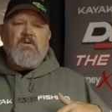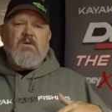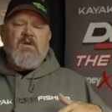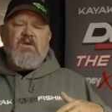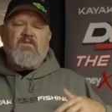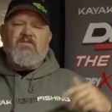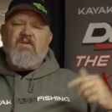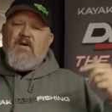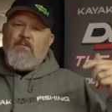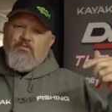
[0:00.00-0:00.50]

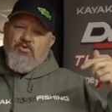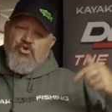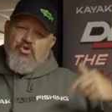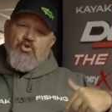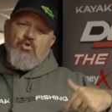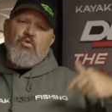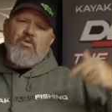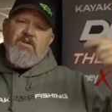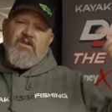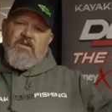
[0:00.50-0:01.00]
if I'm
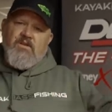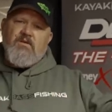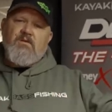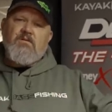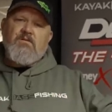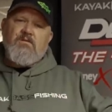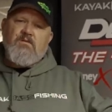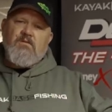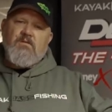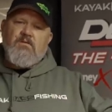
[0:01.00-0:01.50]
truly
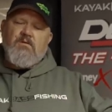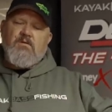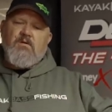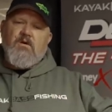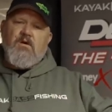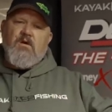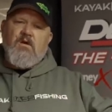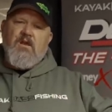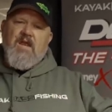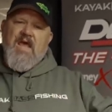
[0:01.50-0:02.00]

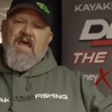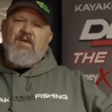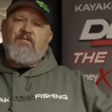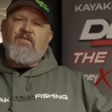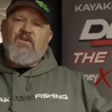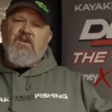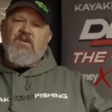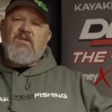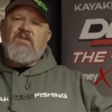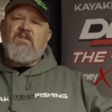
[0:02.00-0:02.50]
an
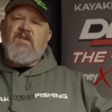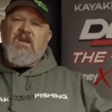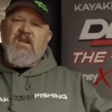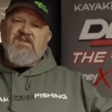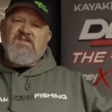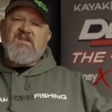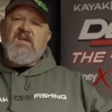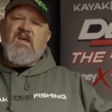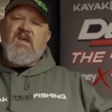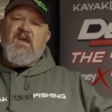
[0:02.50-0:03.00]
advocate that I
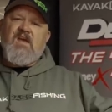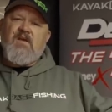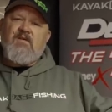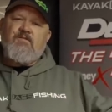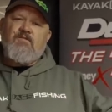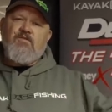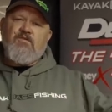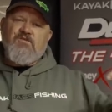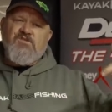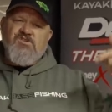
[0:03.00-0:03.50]
say I am
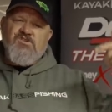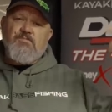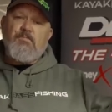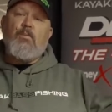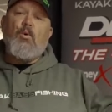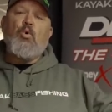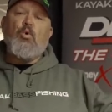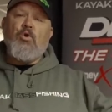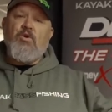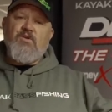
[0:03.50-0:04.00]
for the
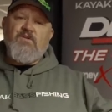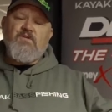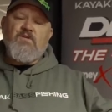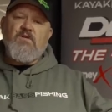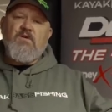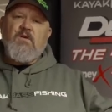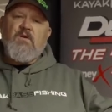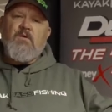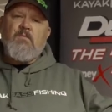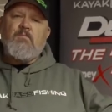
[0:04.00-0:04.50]
sport
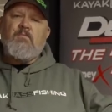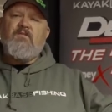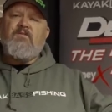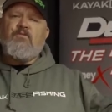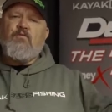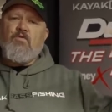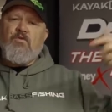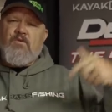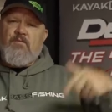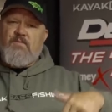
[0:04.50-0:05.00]

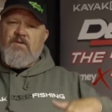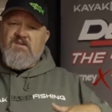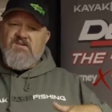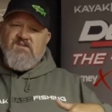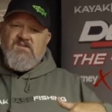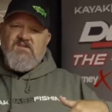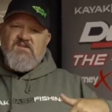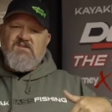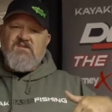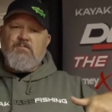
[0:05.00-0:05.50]
before the
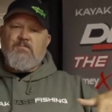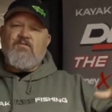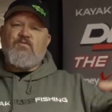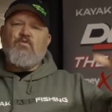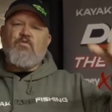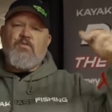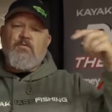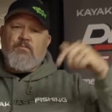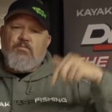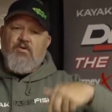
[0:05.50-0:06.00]
business,
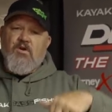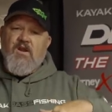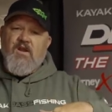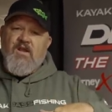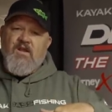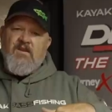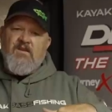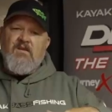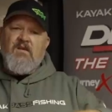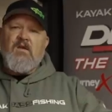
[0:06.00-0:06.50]
before the
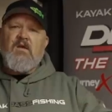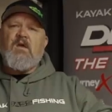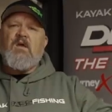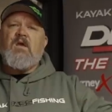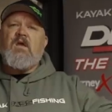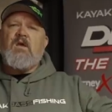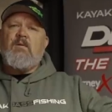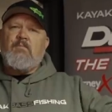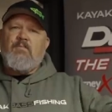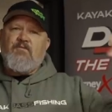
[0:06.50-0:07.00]
brand,
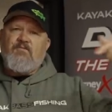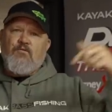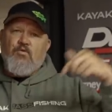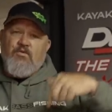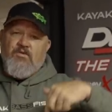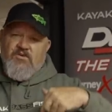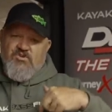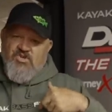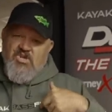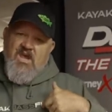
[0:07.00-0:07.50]
and before
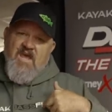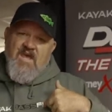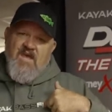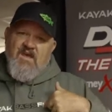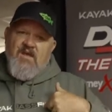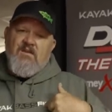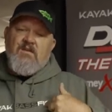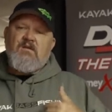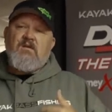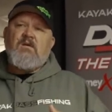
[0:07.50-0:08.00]
the
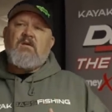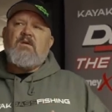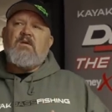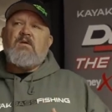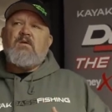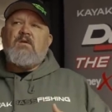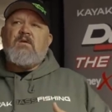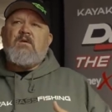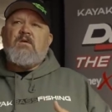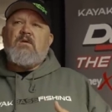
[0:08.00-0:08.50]
Chad,
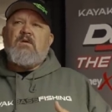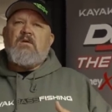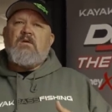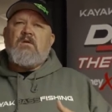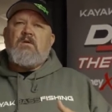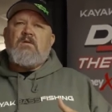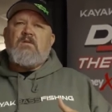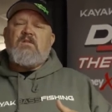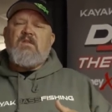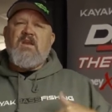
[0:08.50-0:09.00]

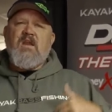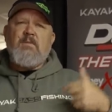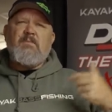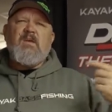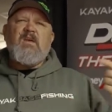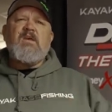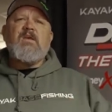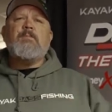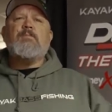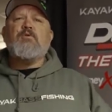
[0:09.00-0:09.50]
then I'd
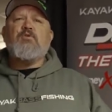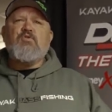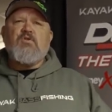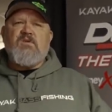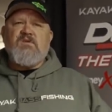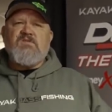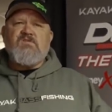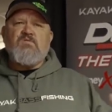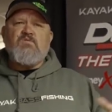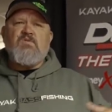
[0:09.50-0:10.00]
be a
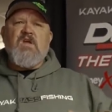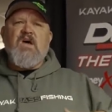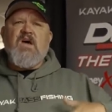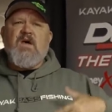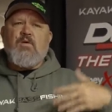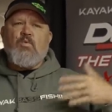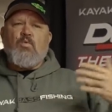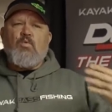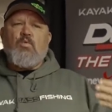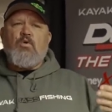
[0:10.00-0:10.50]
hypocrite to
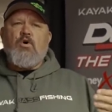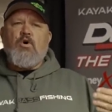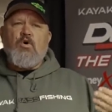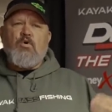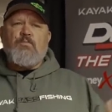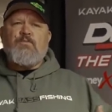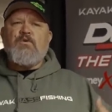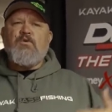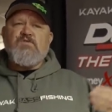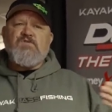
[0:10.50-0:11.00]
not
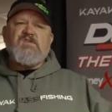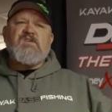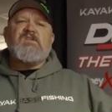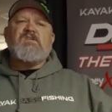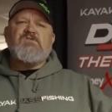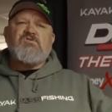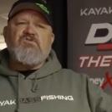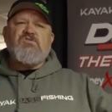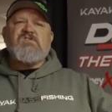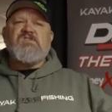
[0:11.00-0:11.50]
hope those
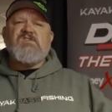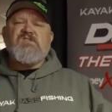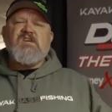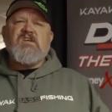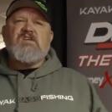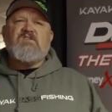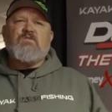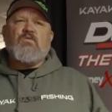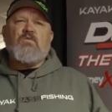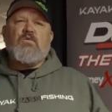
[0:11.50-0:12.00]
things are
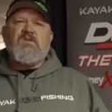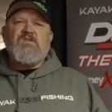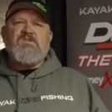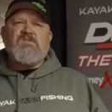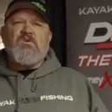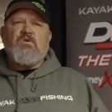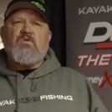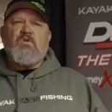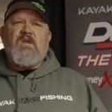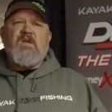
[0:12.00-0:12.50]
successful. And
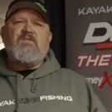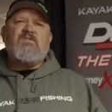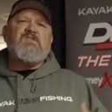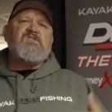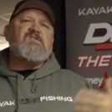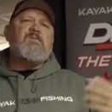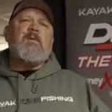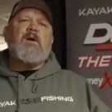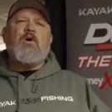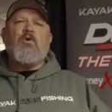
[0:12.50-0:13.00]
so, even
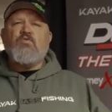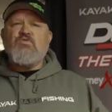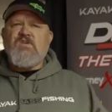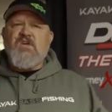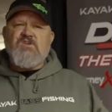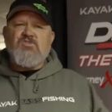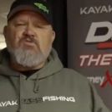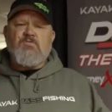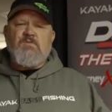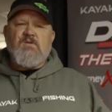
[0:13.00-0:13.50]
to my own
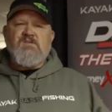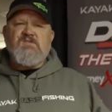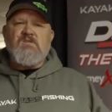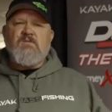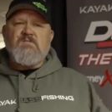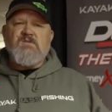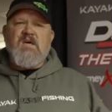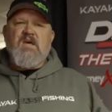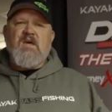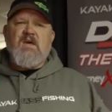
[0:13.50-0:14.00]
detriment,
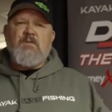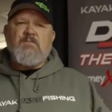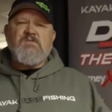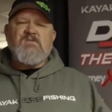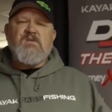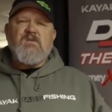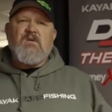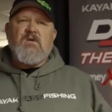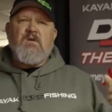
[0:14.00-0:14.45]
sometimes